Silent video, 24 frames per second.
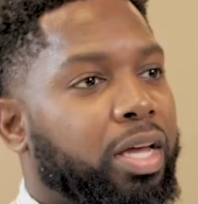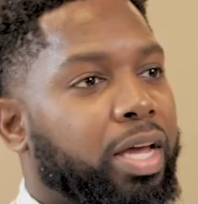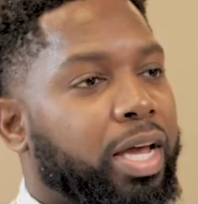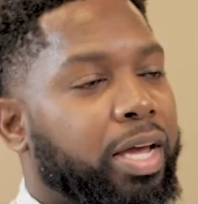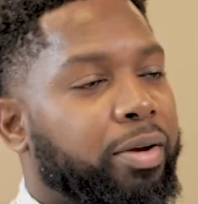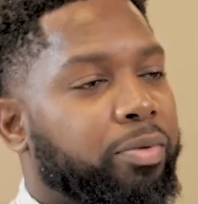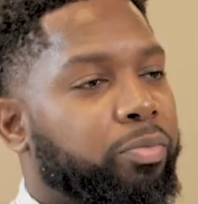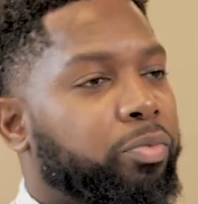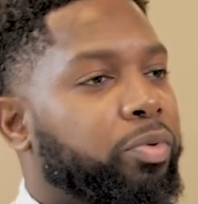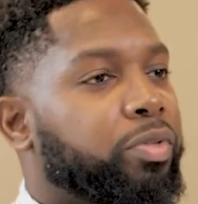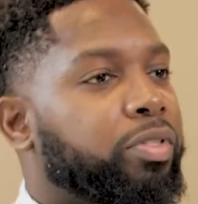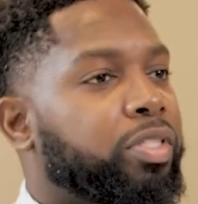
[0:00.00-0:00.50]

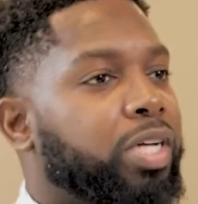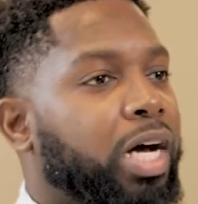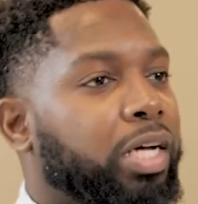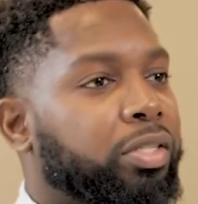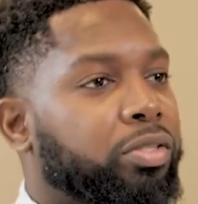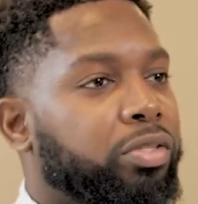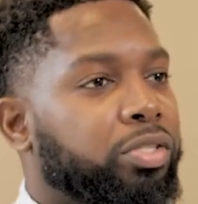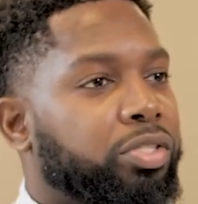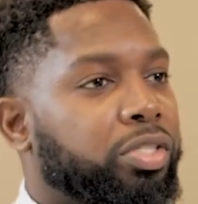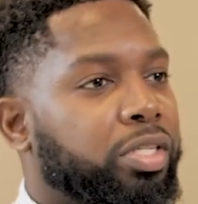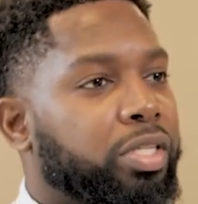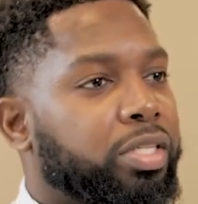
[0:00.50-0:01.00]
And with mm-hmm.
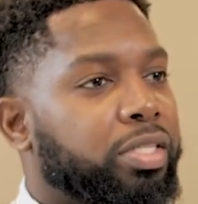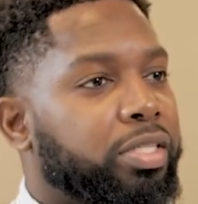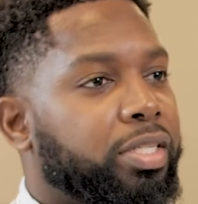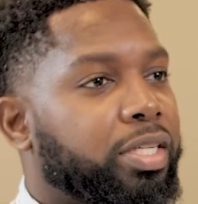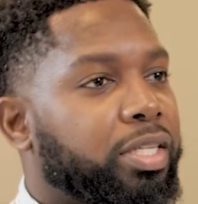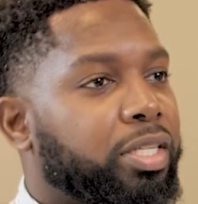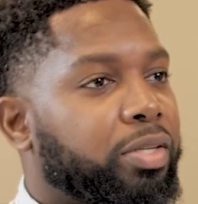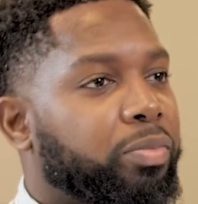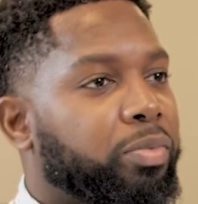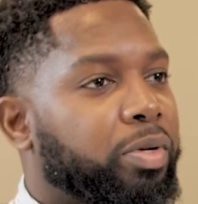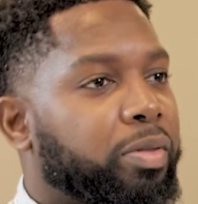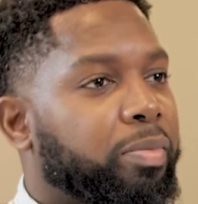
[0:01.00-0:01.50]
Dr. G
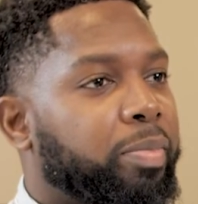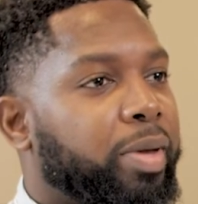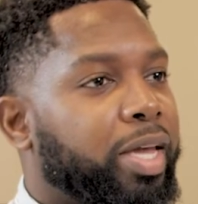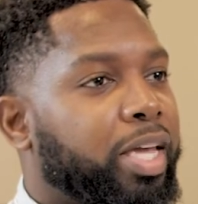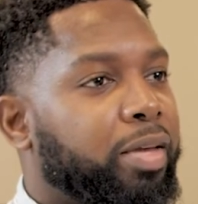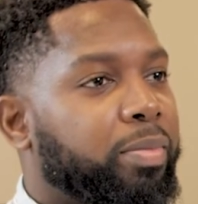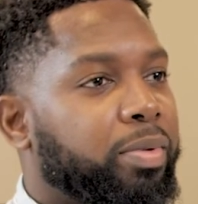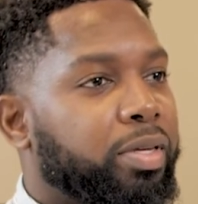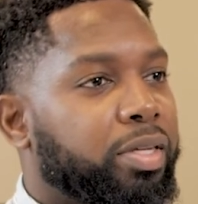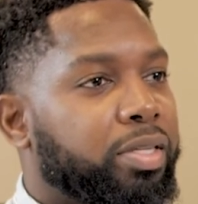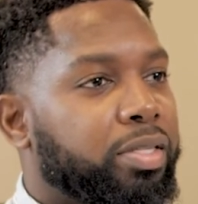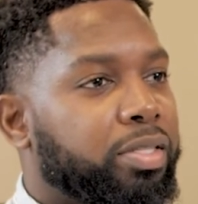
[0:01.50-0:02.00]
dealing with
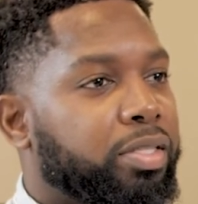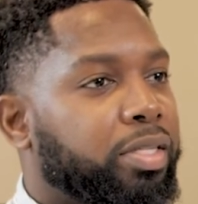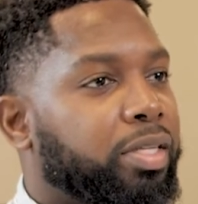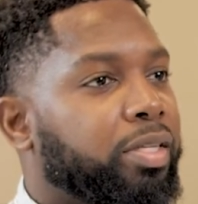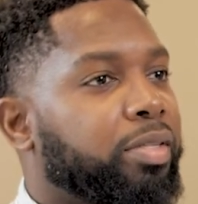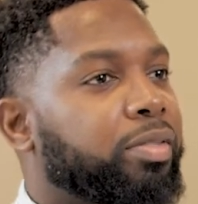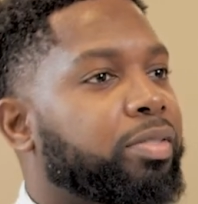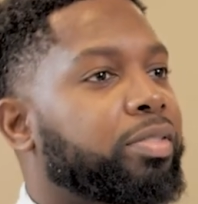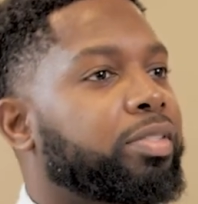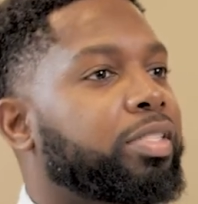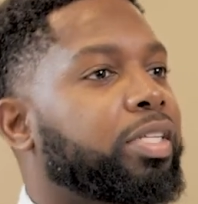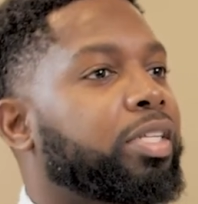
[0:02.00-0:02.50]
babies
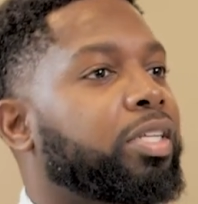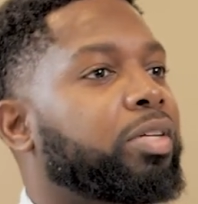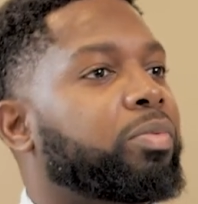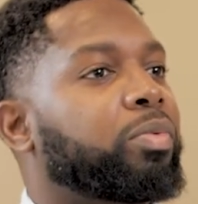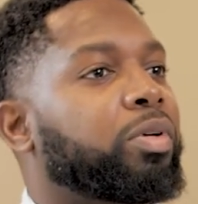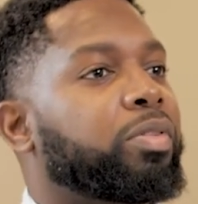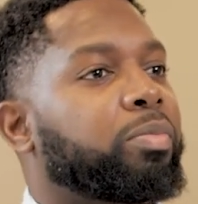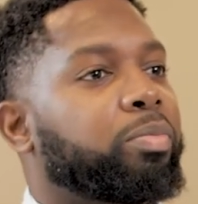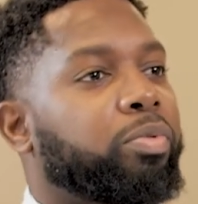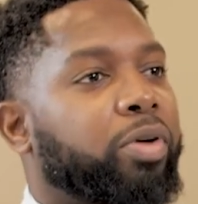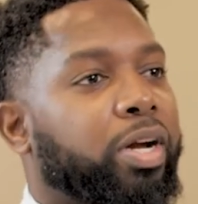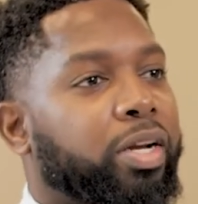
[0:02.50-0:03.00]
and dealing
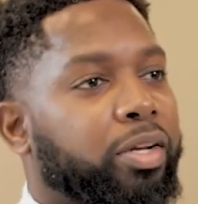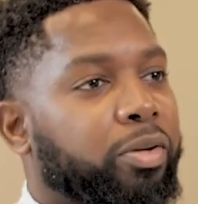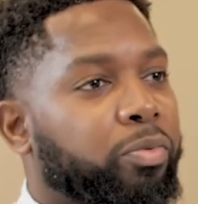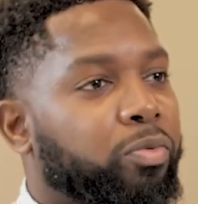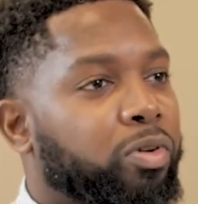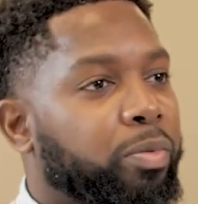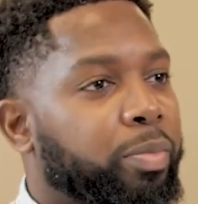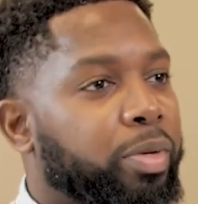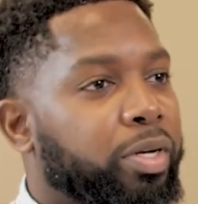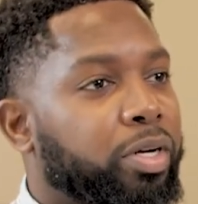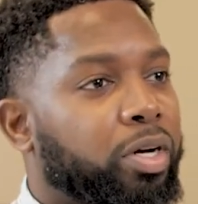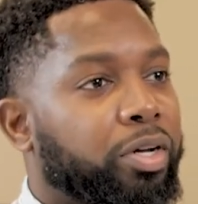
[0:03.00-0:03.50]
with pregnant
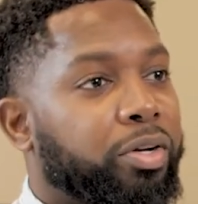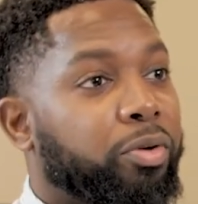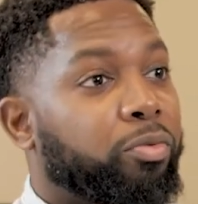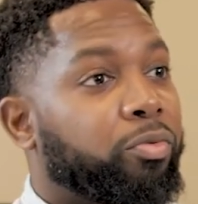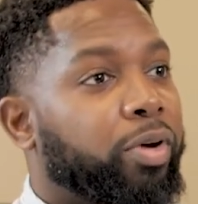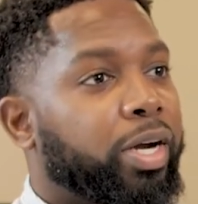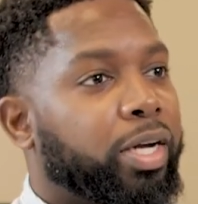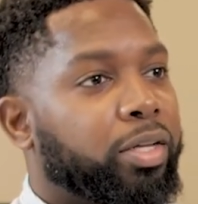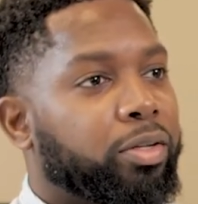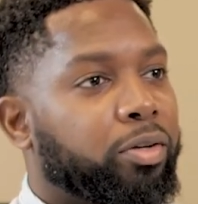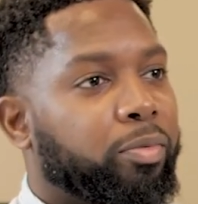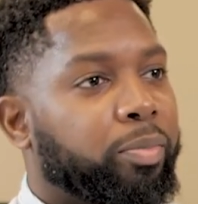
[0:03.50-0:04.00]
women on a
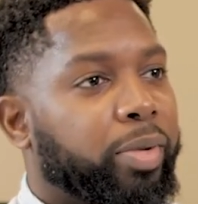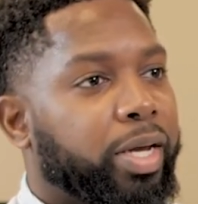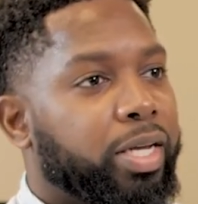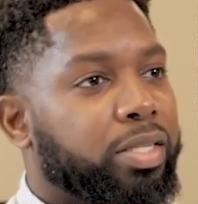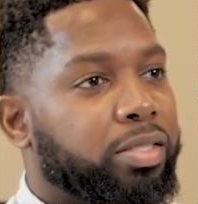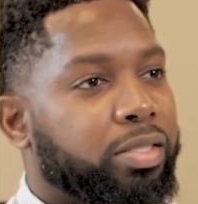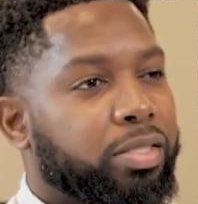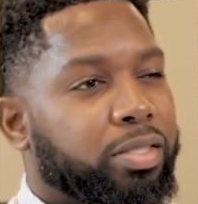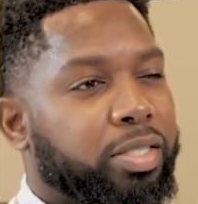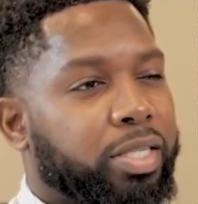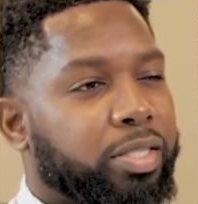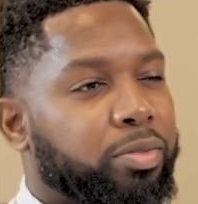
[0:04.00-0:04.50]
regular
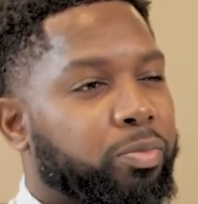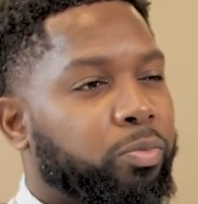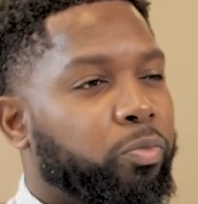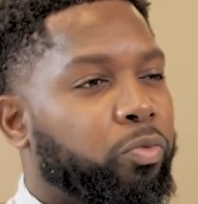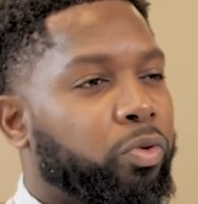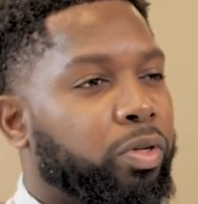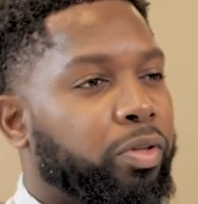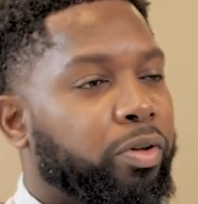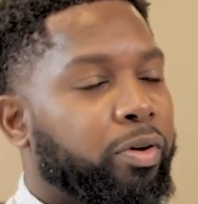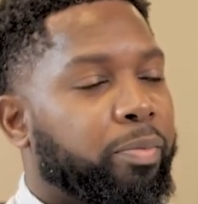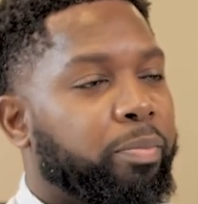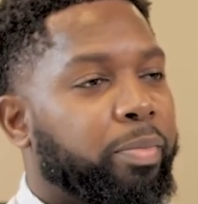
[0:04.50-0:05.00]
basis, that's
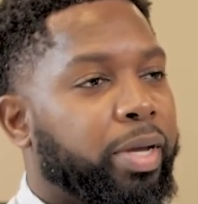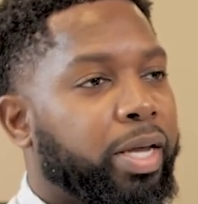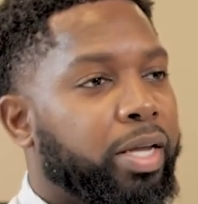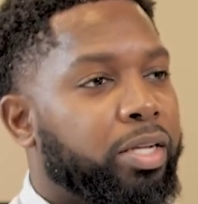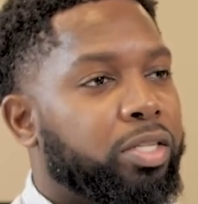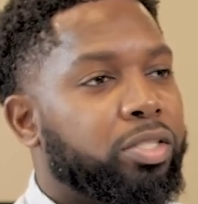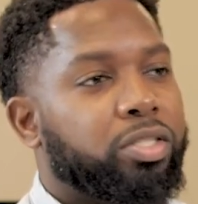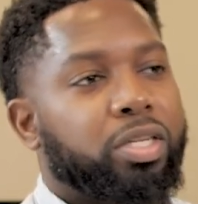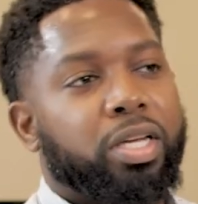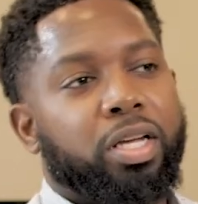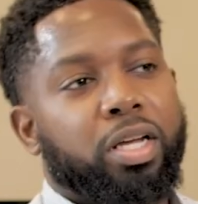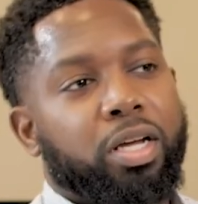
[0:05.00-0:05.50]
one of her
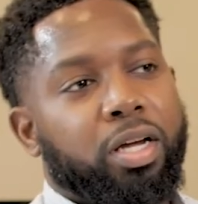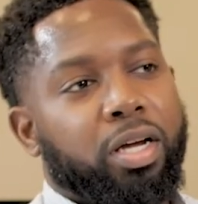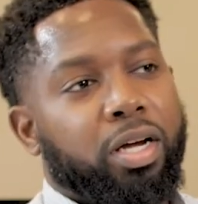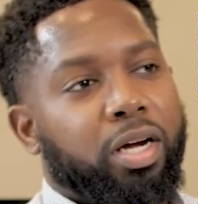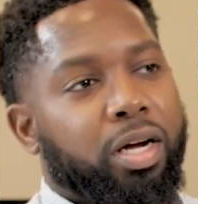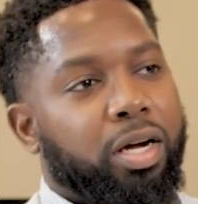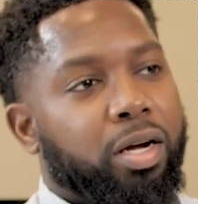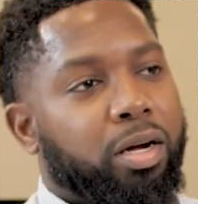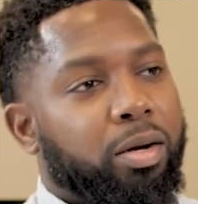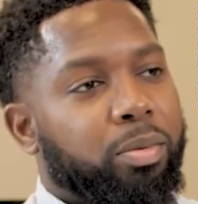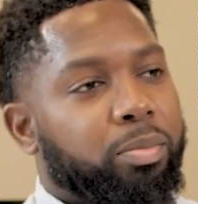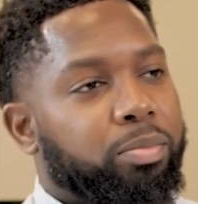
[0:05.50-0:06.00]
main
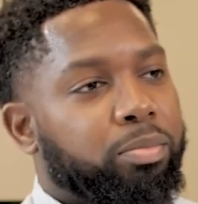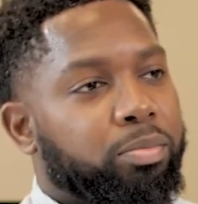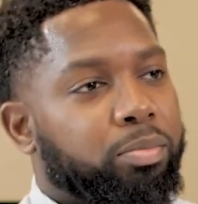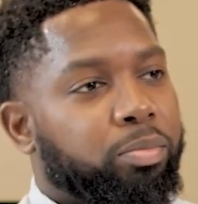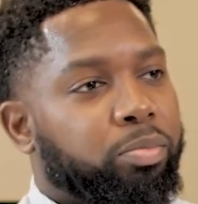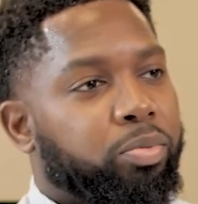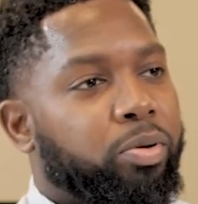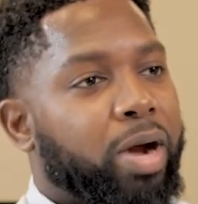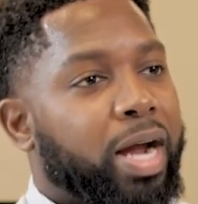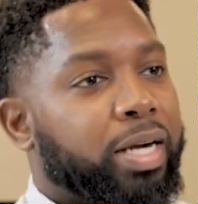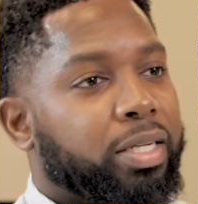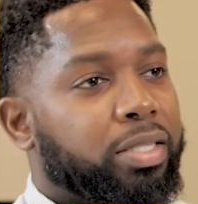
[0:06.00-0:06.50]
uh,
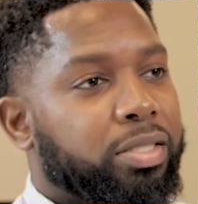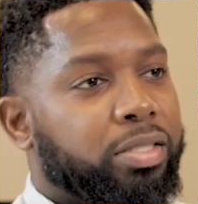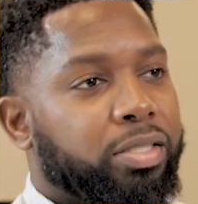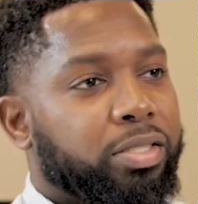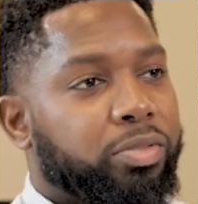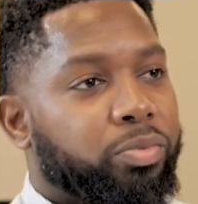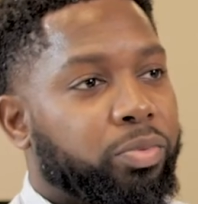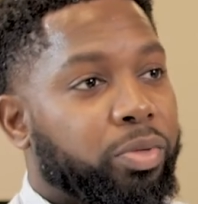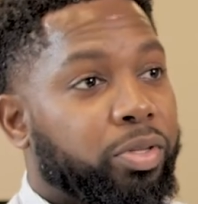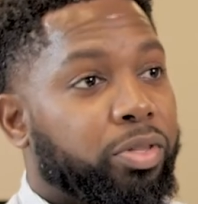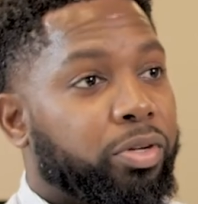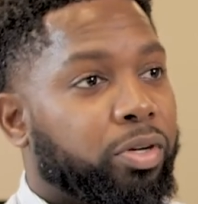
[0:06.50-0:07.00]

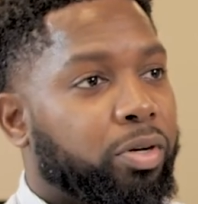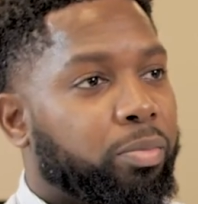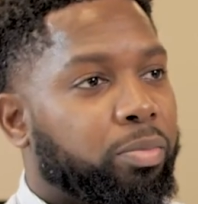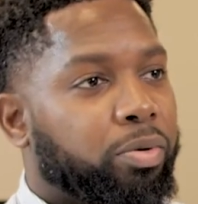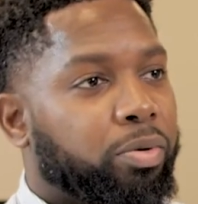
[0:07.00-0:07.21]
practices with her